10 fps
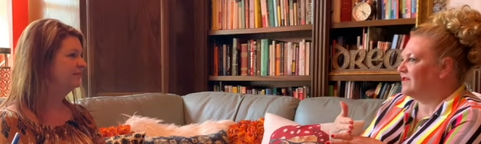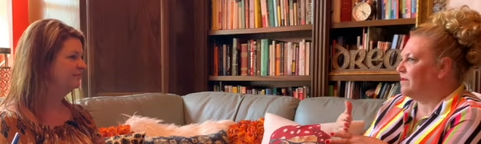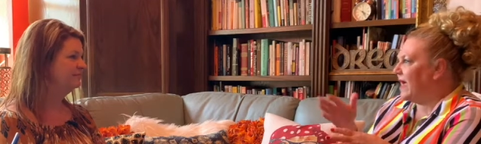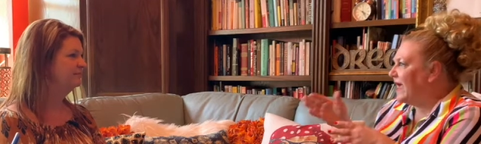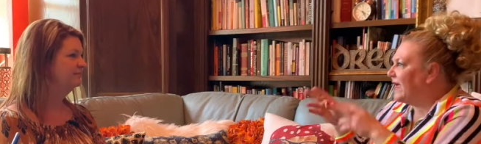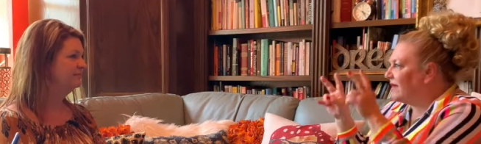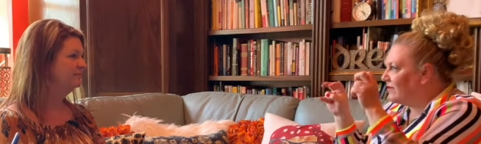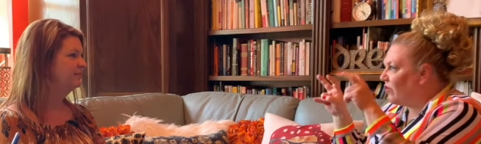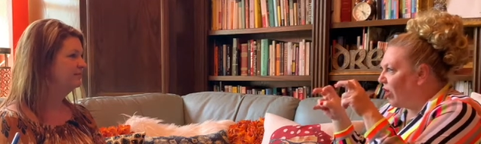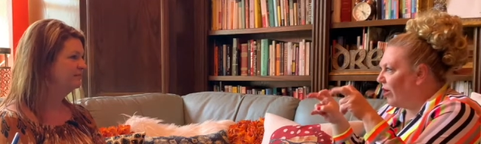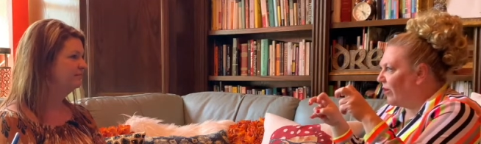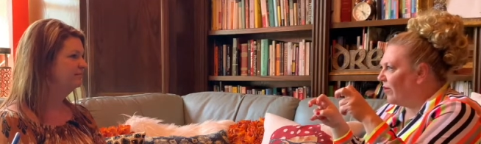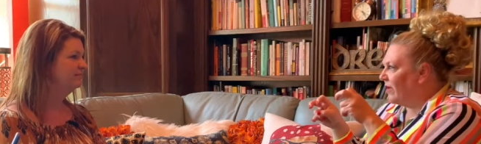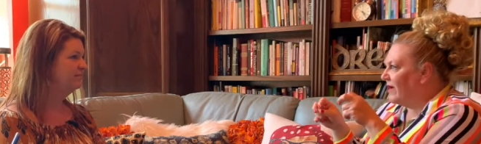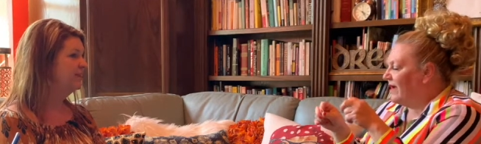Speaker 1: to make it
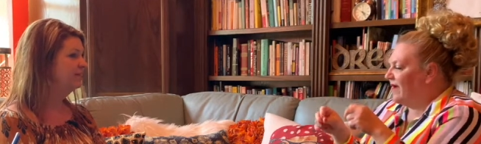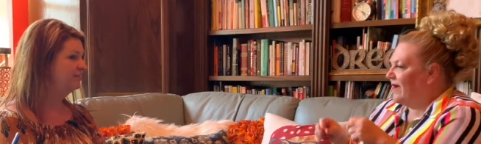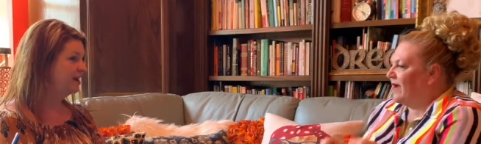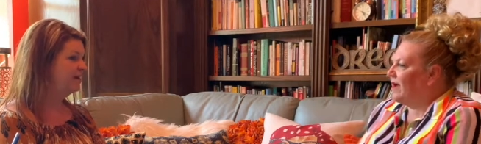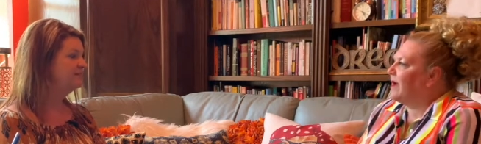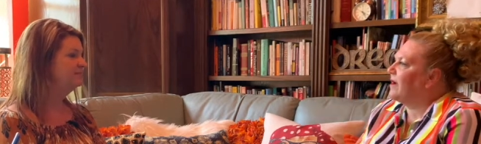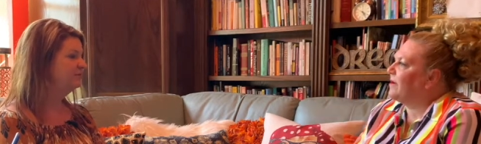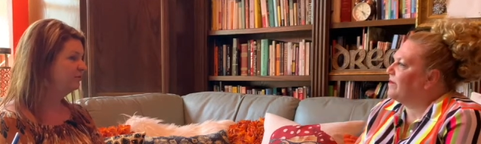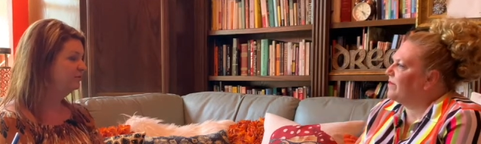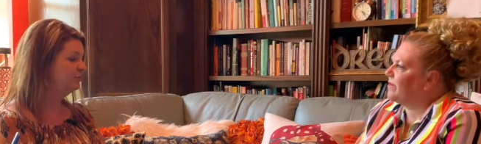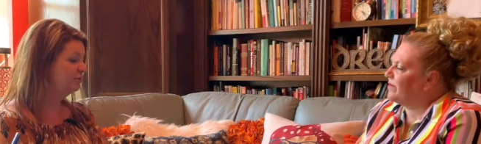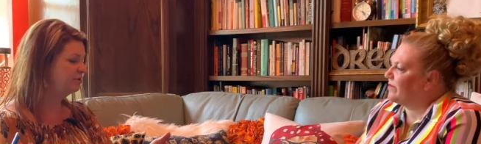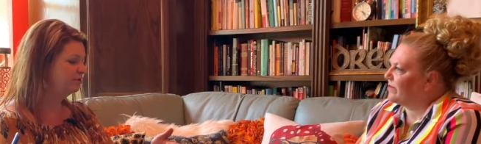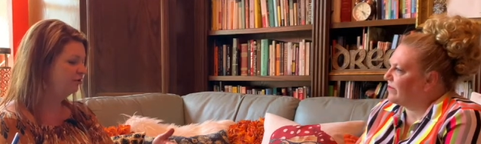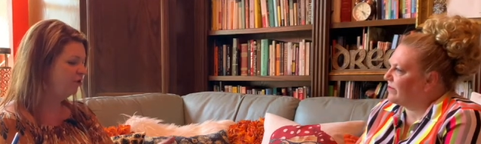grow.
Speaker 2: And the asp, the,
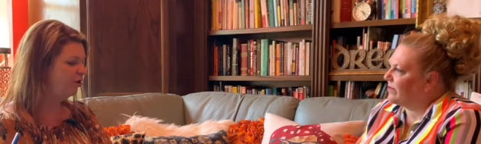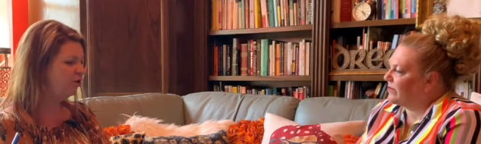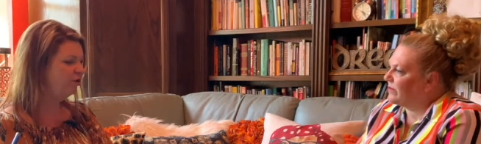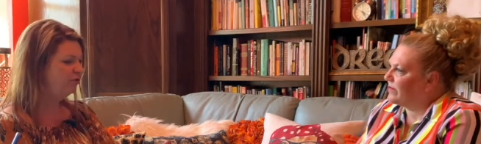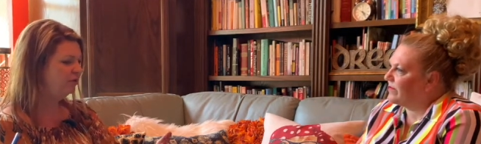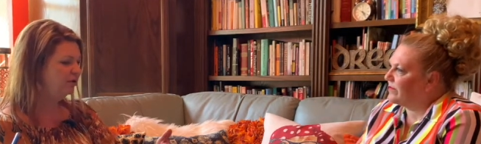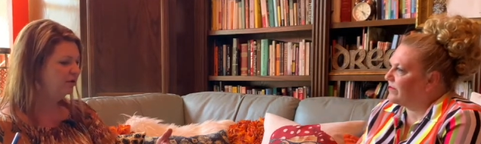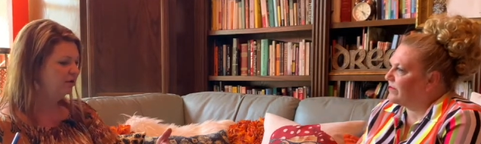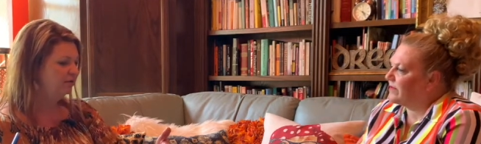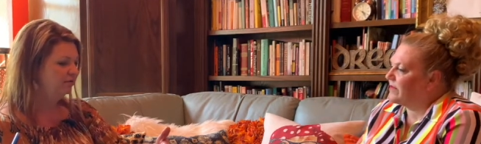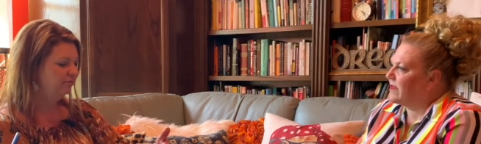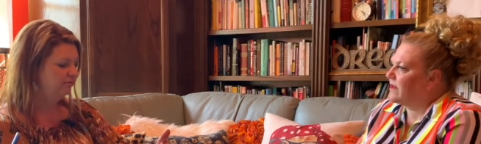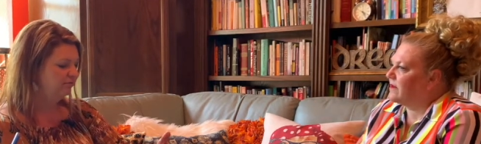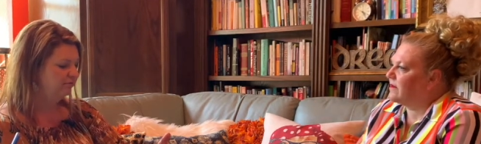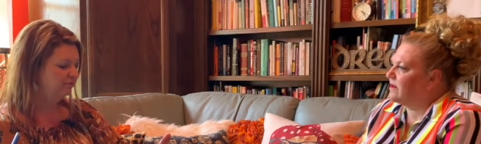but they're all
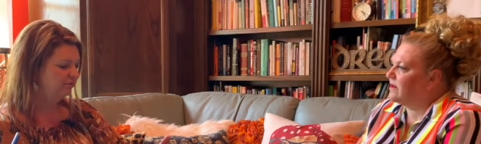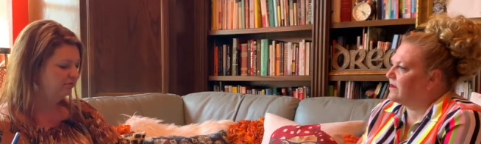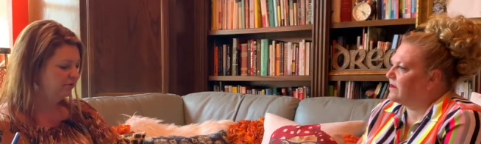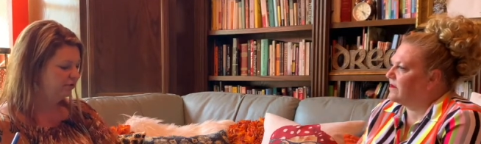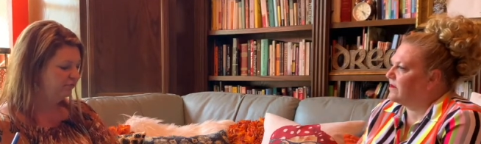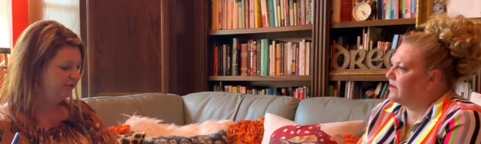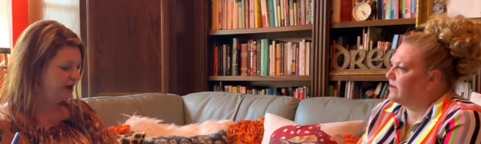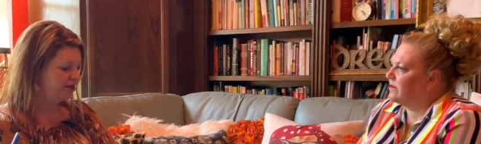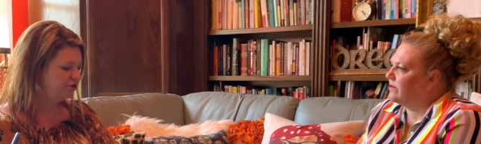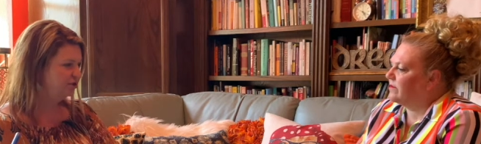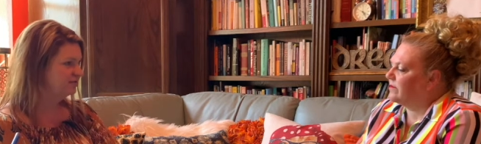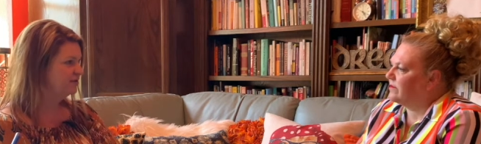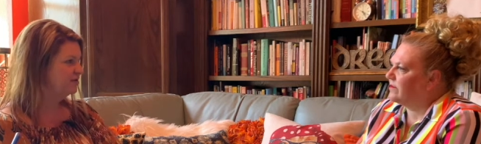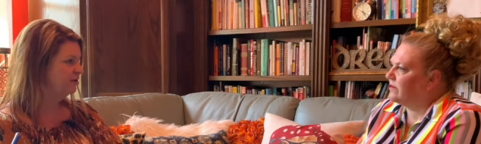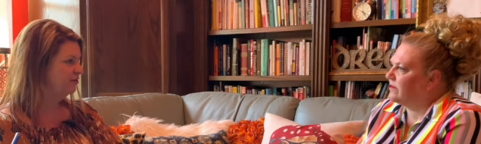little
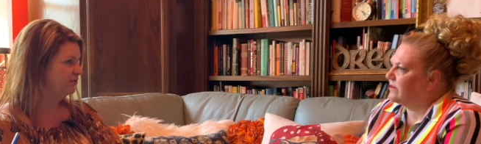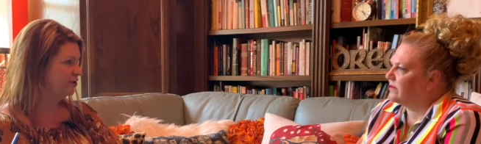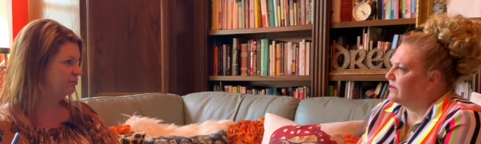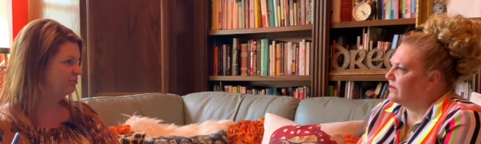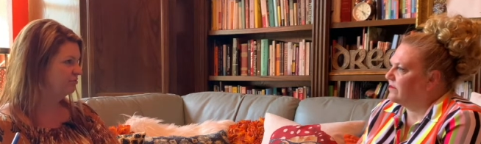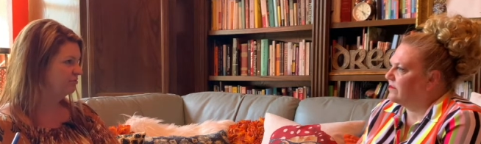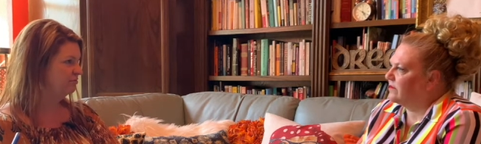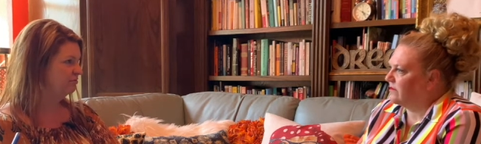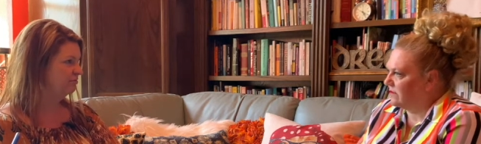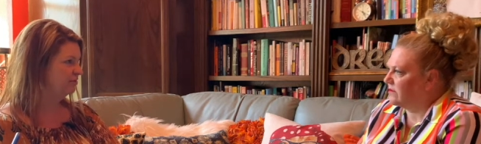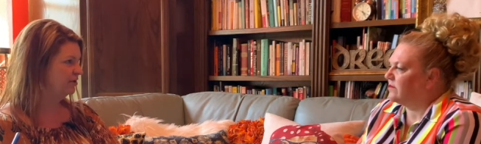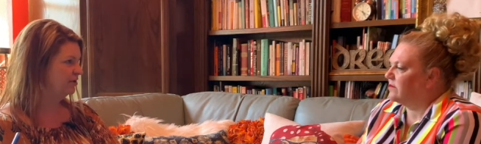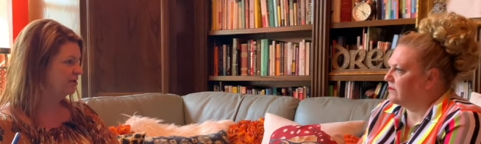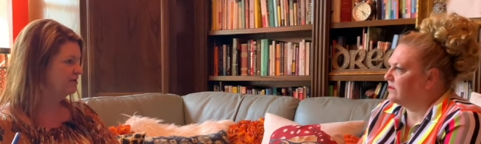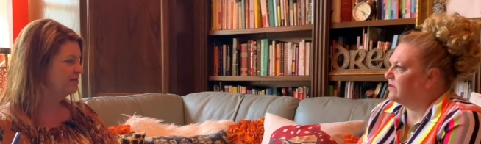fractions of you. Mm-hmm.
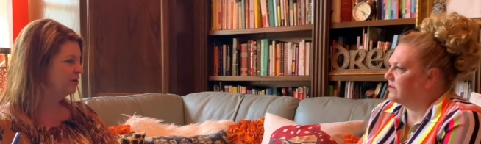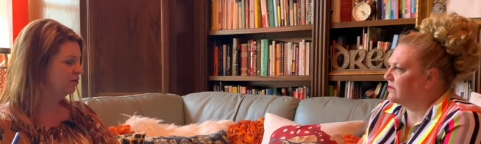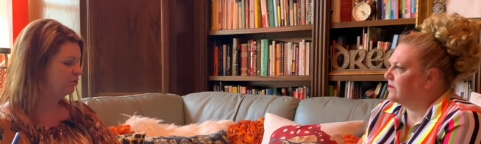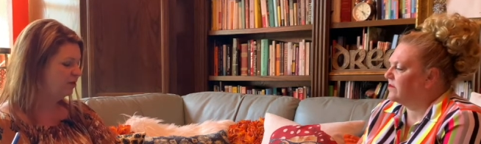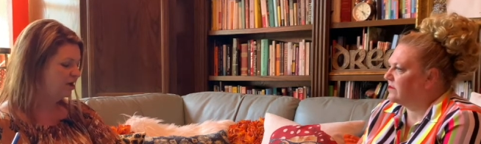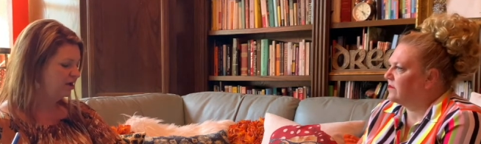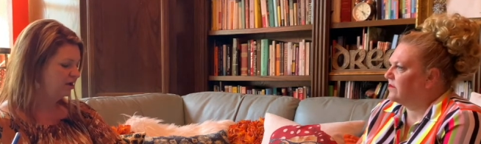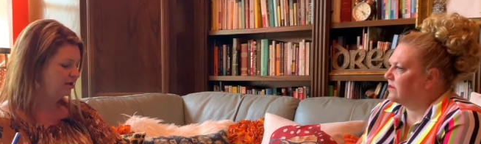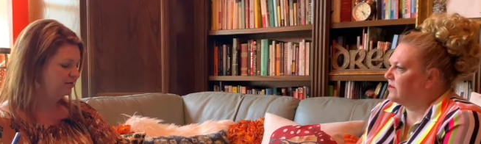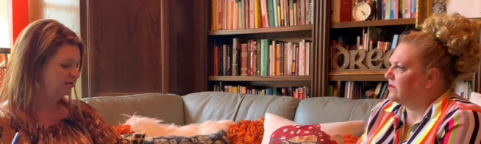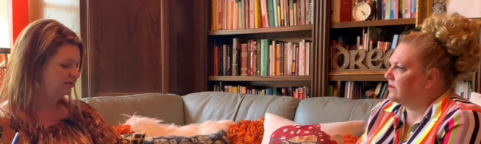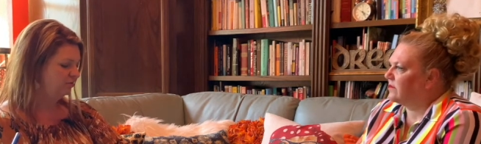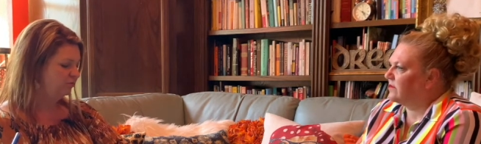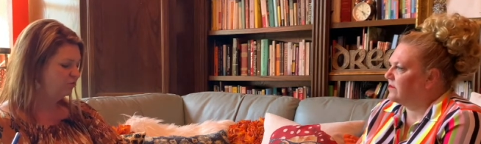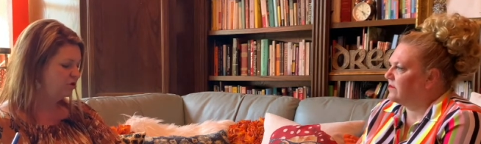So,
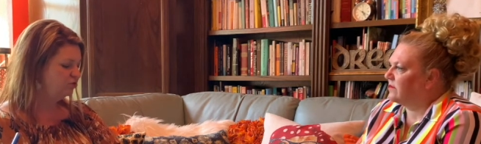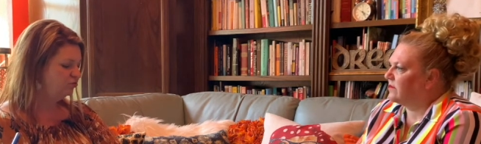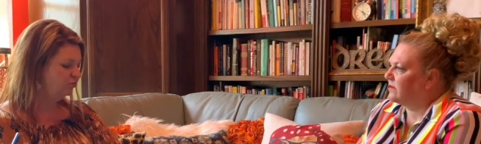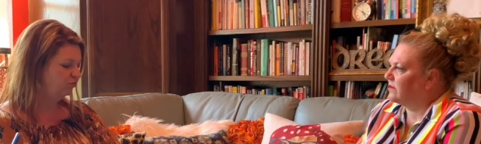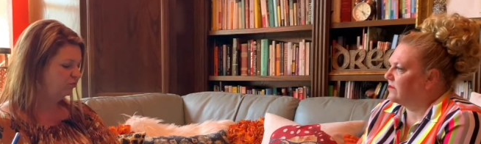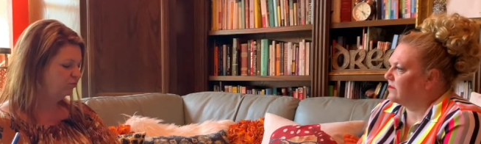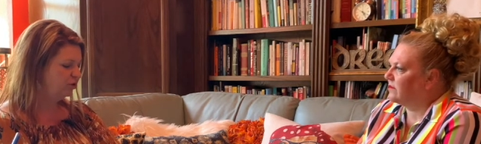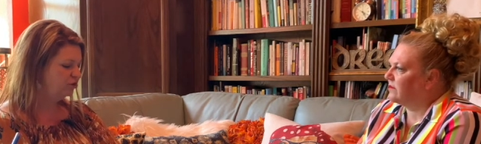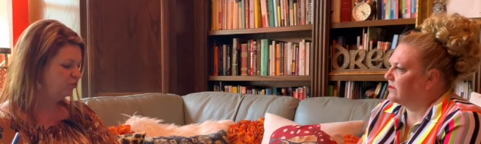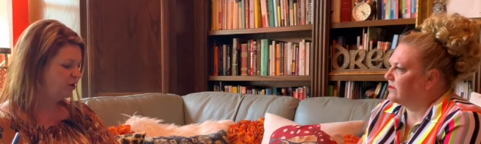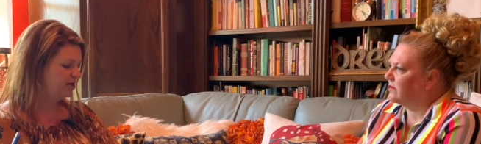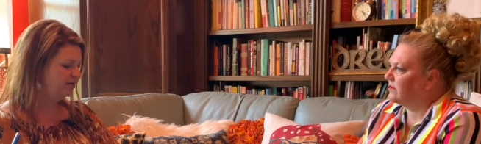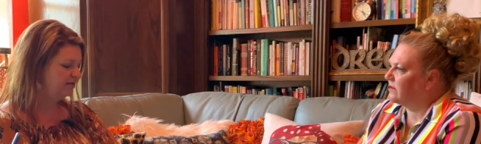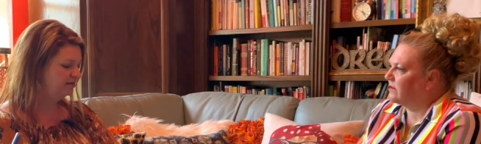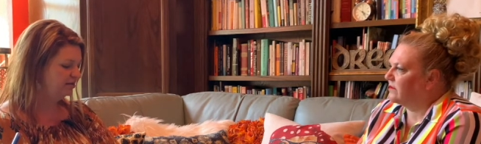which which one
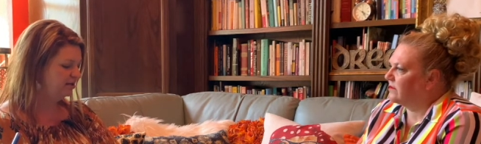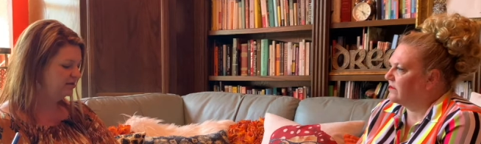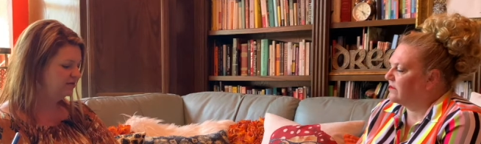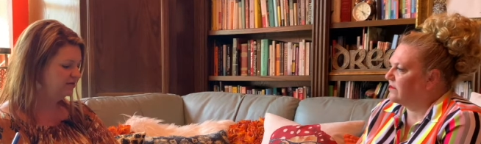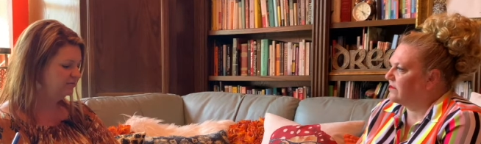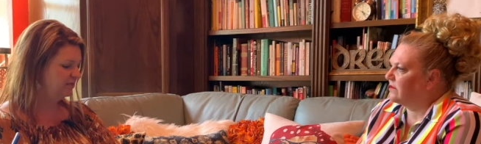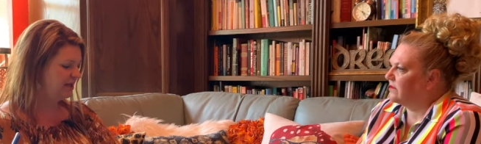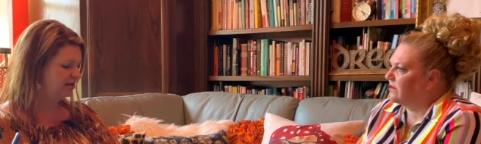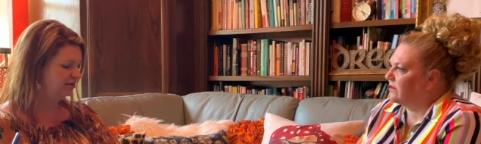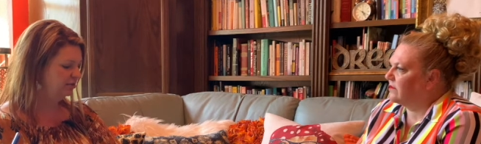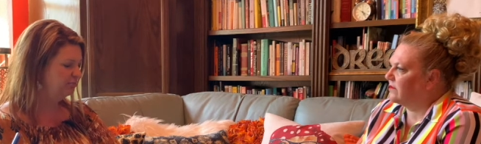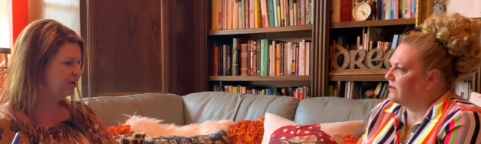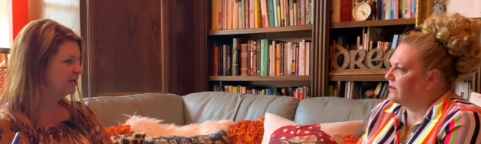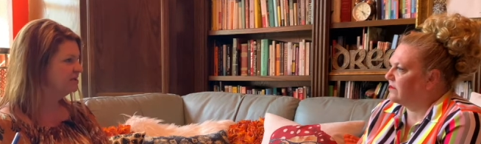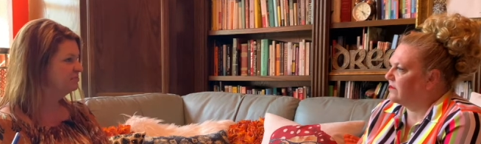is is getting the
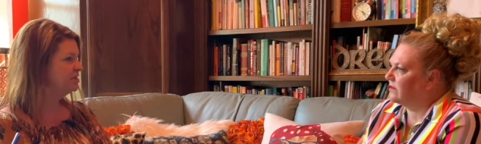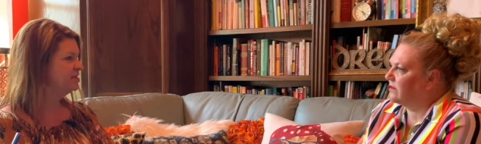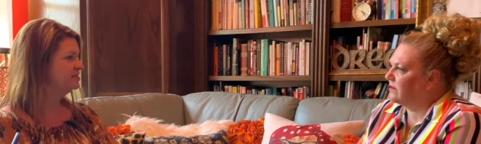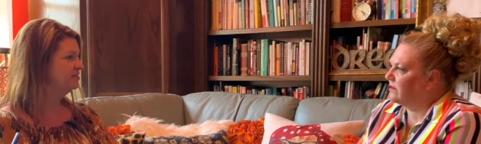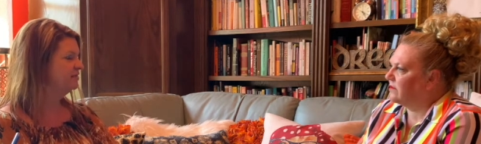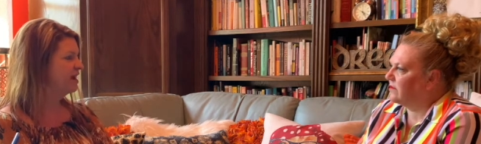biggest piece of